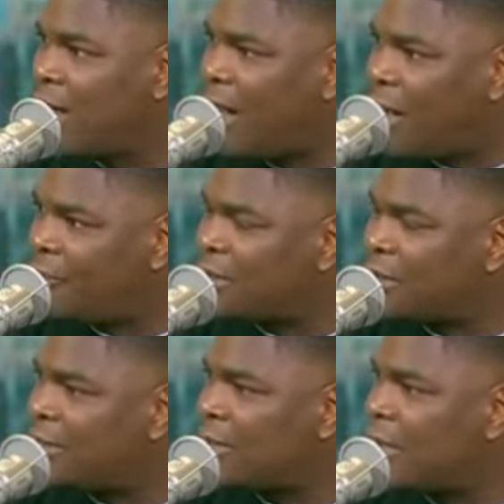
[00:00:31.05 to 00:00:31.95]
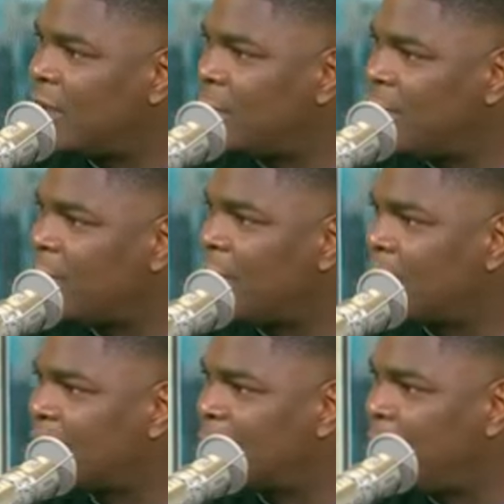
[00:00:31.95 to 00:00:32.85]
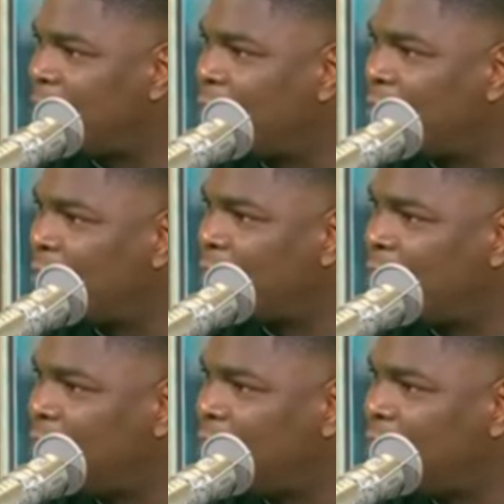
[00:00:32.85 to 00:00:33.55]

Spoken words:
Obviously saw a little bit of Rutgers, big win for you.